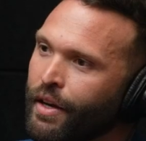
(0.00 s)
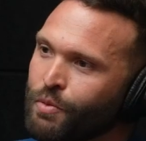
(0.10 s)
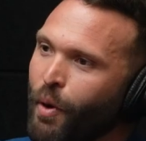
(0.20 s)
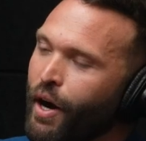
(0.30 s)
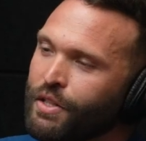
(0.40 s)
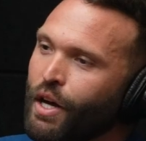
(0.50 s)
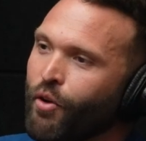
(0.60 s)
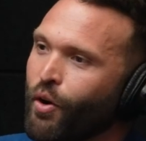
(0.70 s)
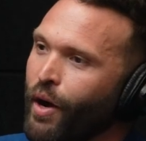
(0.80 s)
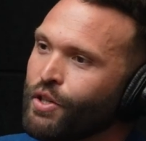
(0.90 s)
Sparring is not
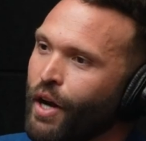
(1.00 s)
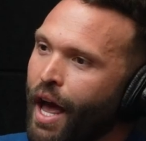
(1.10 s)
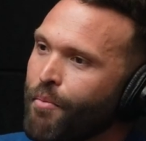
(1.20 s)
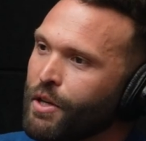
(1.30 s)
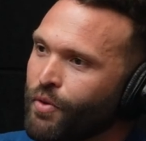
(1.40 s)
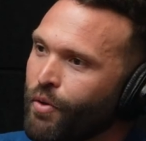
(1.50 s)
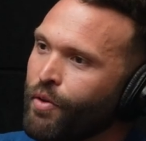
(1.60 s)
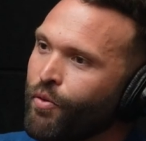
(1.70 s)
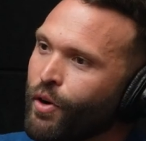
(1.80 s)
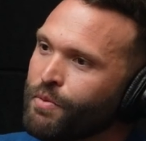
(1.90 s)
for creation of habits, for
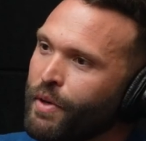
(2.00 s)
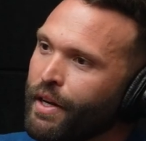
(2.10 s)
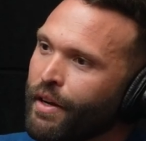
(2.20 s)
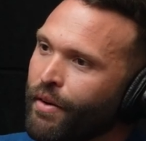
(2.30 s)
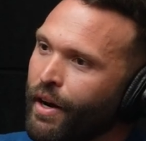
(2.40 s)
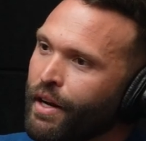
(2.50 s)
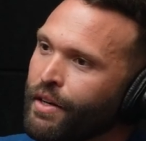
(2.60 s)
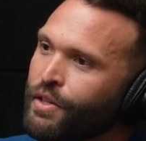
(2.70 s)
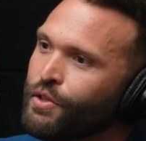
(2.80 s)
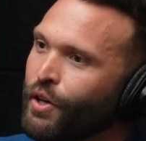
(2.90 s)
reinforcement, right?
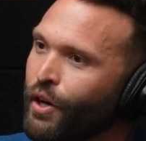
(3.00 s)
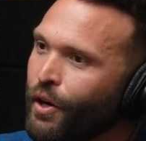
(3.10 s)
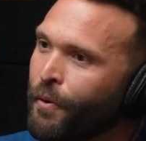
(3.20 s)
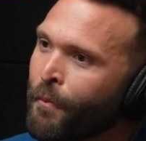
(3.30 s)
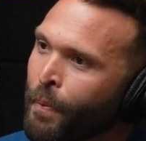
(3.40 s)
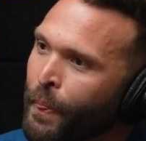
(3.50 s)
So